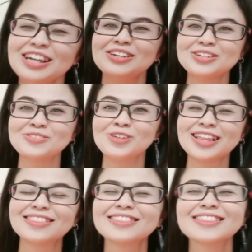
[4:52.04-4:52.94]
You know
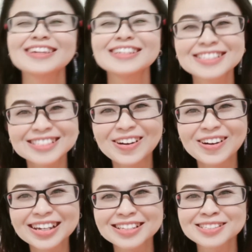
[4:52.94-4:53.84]
what? This
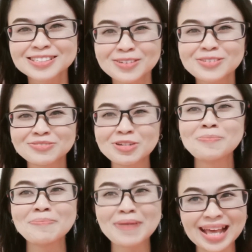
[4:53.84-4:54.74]
song is so
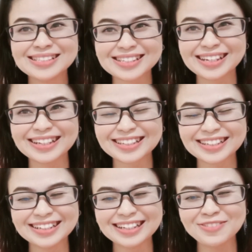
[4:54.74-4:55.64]

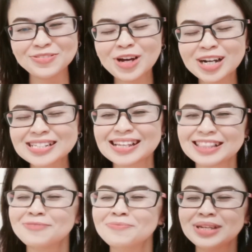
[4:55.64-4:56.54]
romantic if you
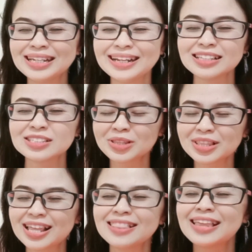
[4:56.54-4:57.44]
understand the meaning
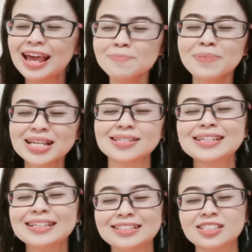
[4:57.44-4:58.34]
so they
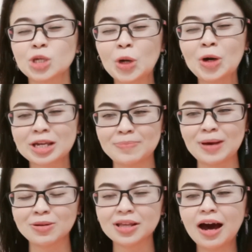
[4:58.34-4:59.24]
basically talk
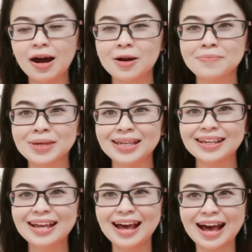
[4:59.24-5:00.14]
about
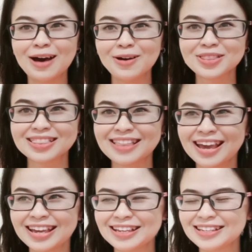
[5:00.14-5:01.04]
army how
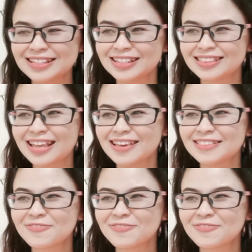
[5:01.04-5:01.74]
they they